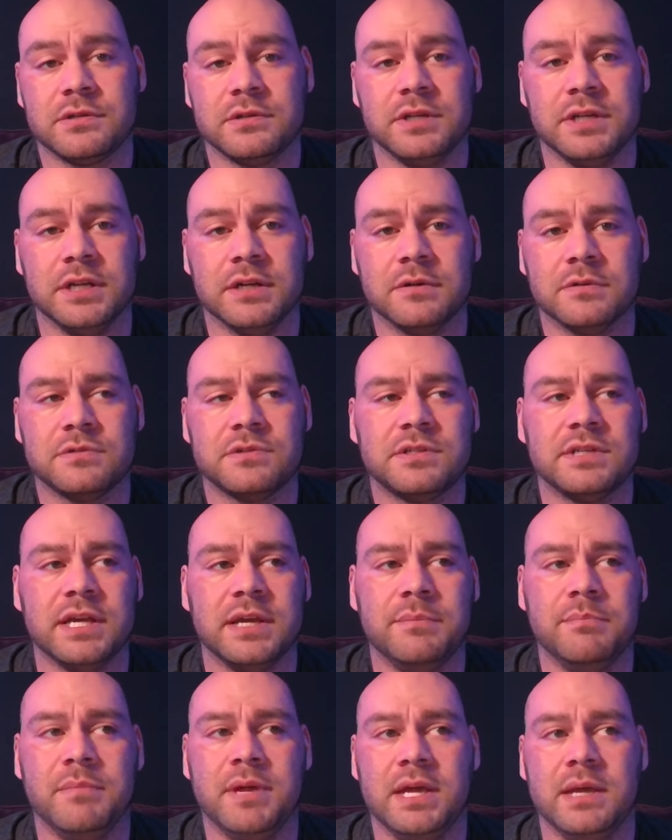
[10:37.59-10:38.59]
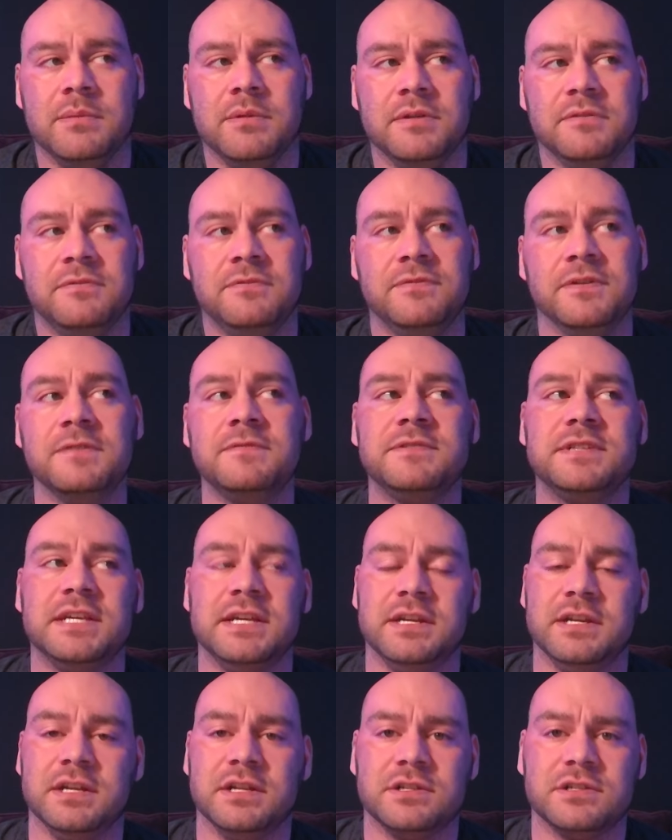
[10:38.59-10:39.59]
you know, say maybe
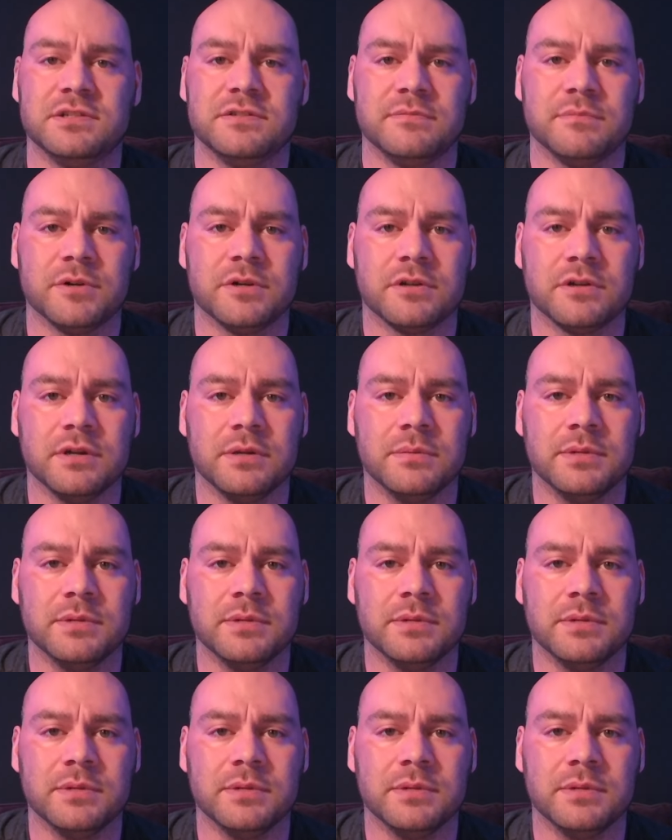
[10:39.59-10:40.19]
15 inches of mercury.